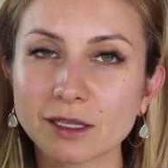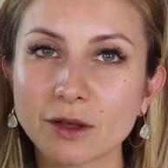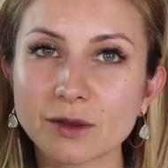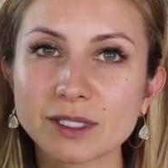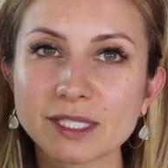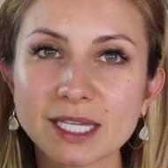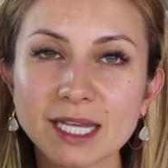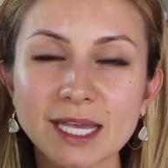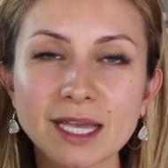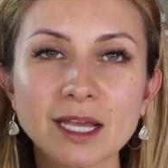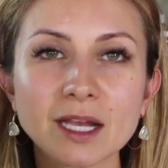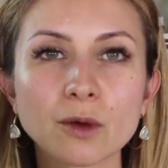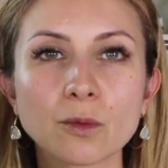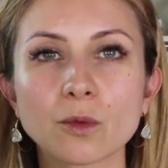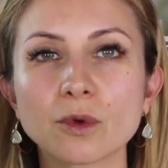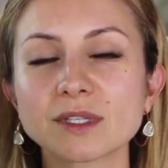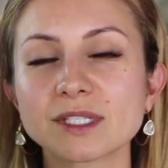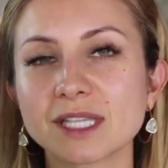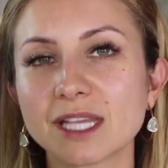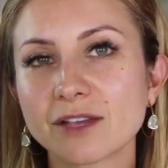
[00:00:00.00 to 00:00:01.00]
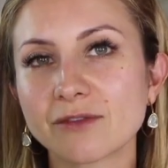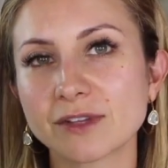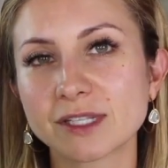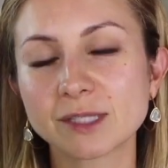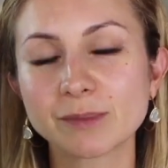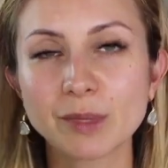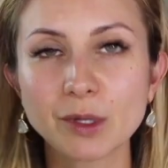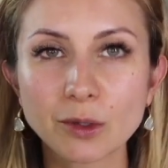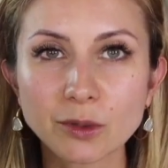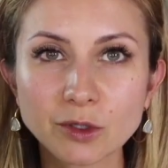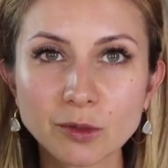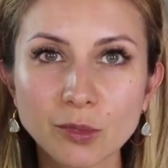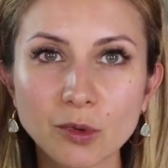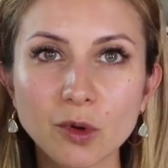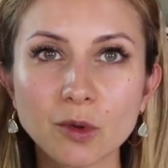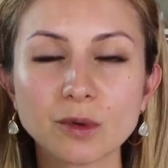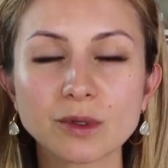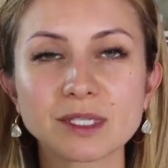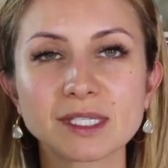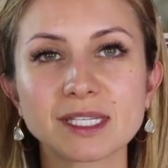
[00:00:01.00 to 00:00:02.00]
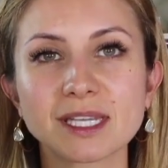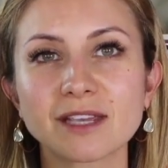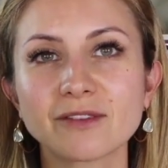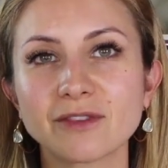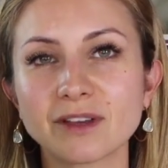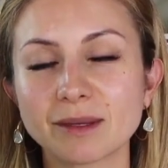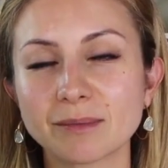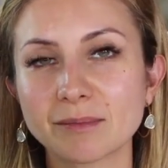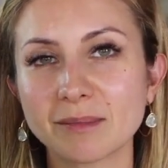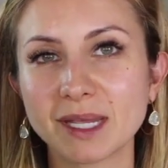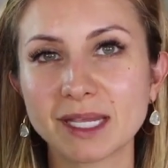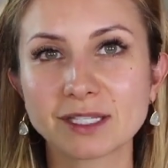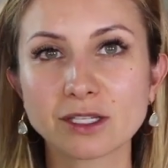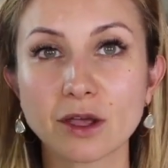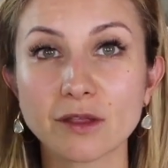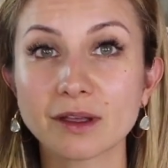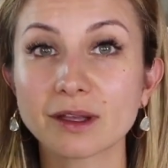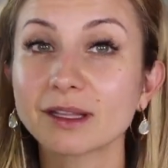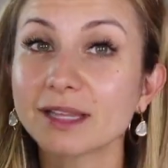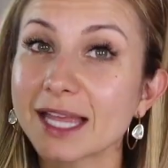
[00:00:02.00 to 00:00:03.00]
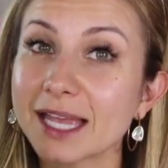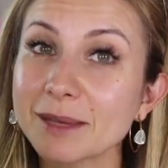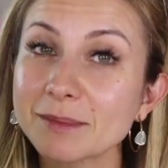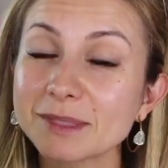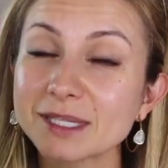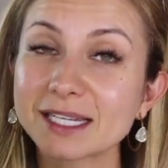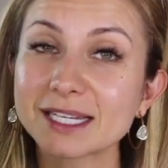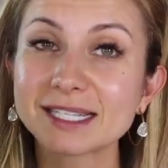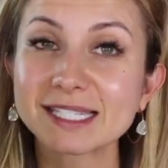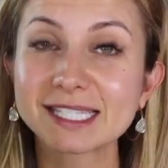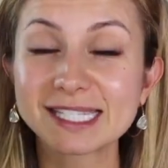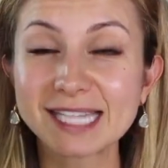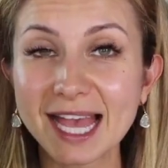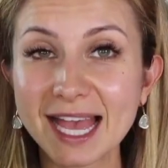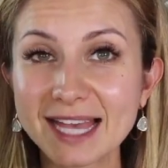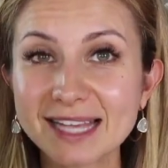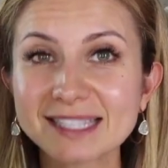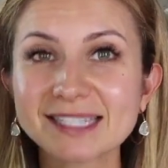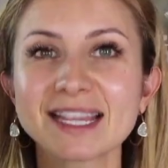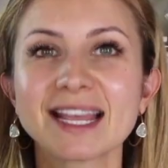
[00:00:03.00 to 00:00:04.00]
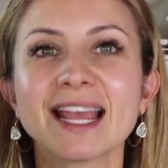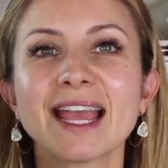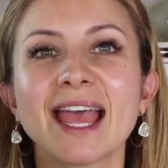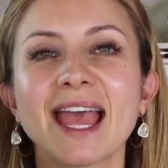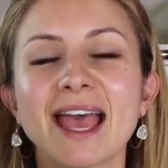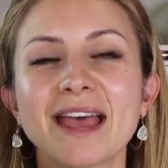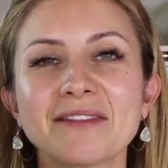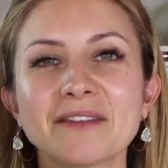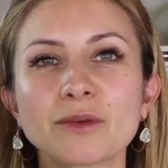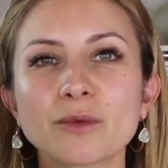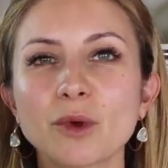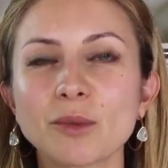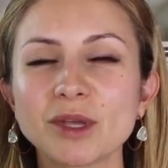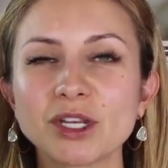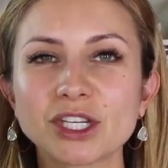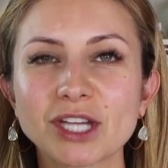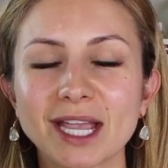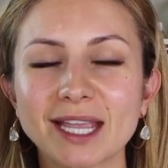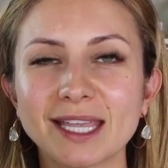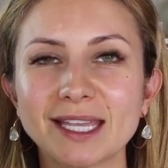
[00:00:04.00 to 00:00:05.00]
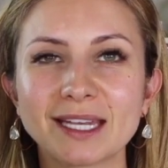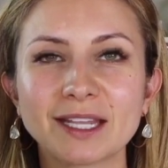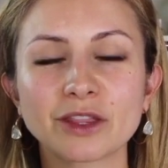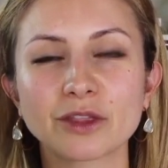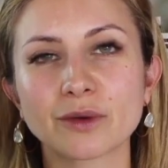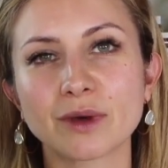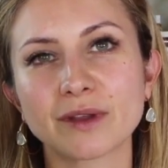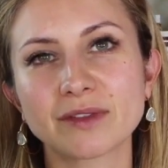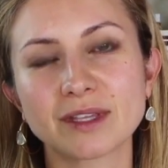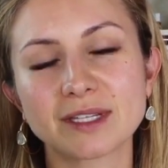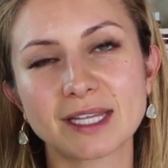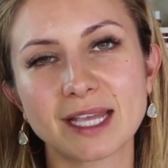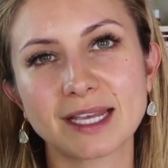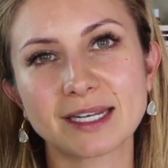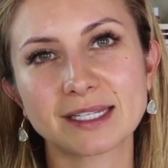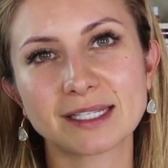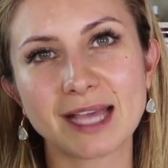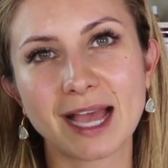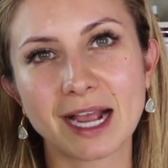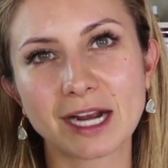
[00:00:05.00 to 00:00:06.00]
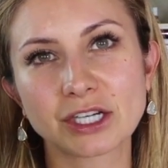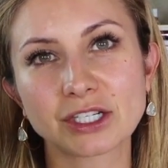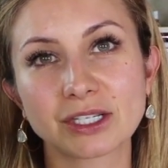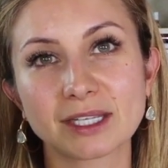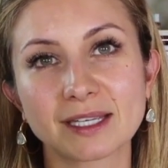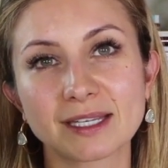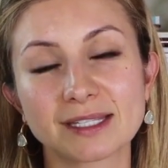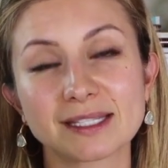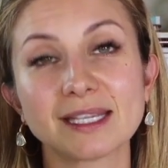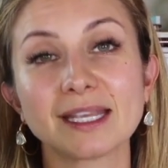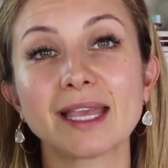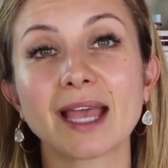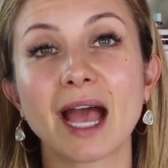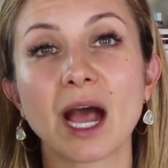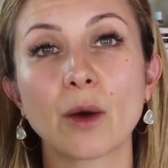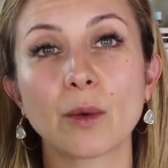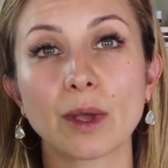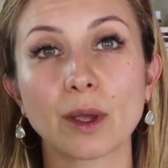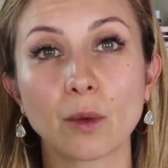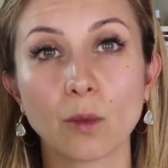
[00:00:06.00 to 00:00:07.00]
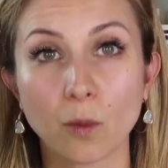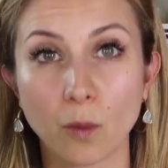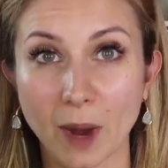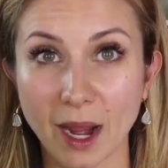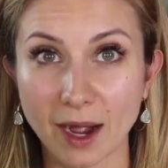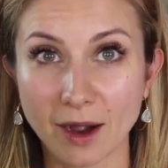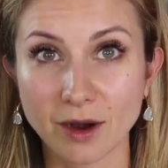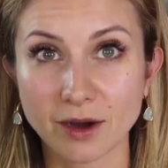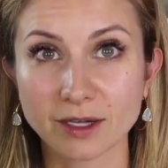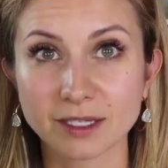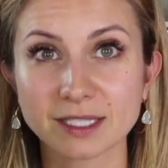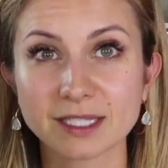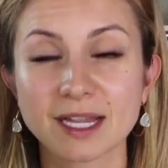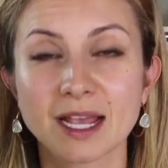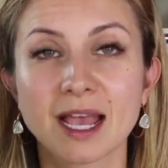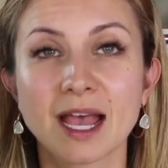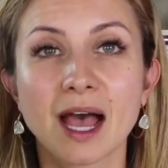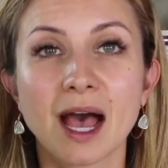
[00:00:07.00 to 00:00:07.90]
close in. We'll see if it's buildable. We'll see if it meets all the claims that it says. And then we'll be checking in throughout the day to actually see how it wears.